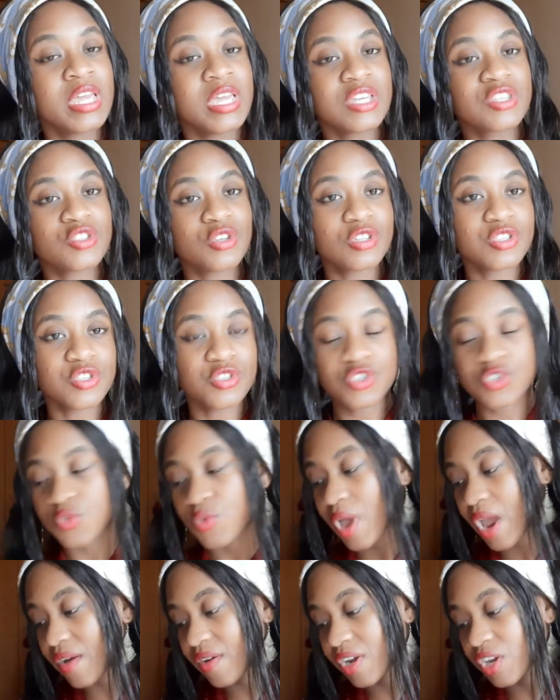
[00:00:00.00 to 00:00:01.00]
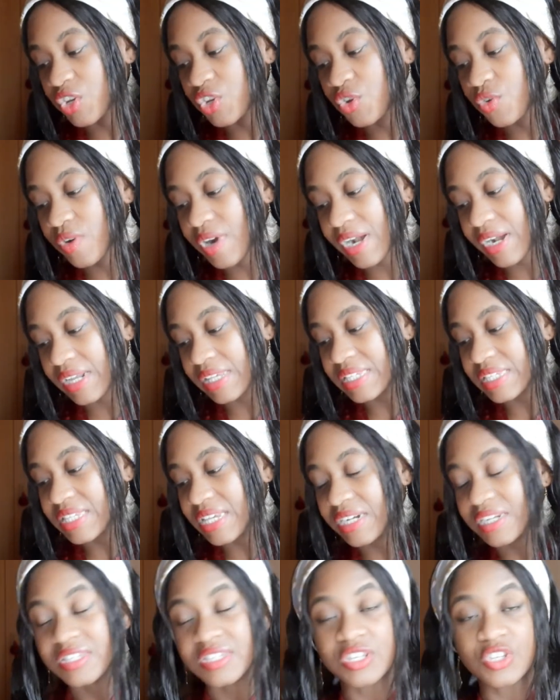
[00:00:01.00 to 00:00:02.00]
is also squaring Uranus,
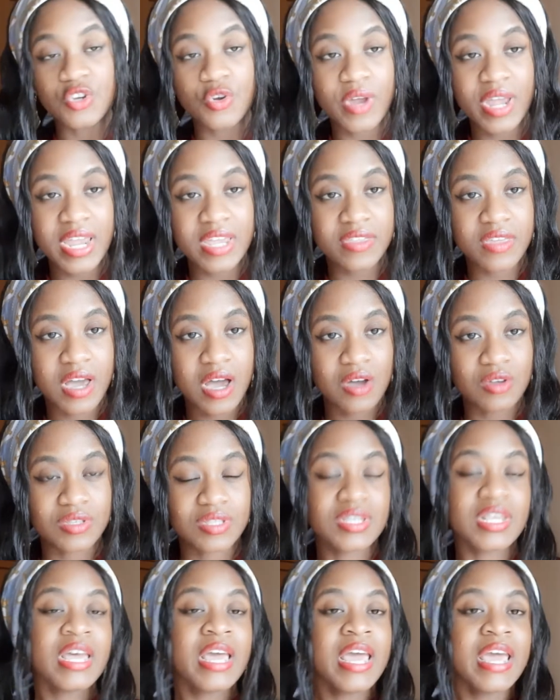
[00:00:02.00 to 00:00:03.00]
that is in your eighth house.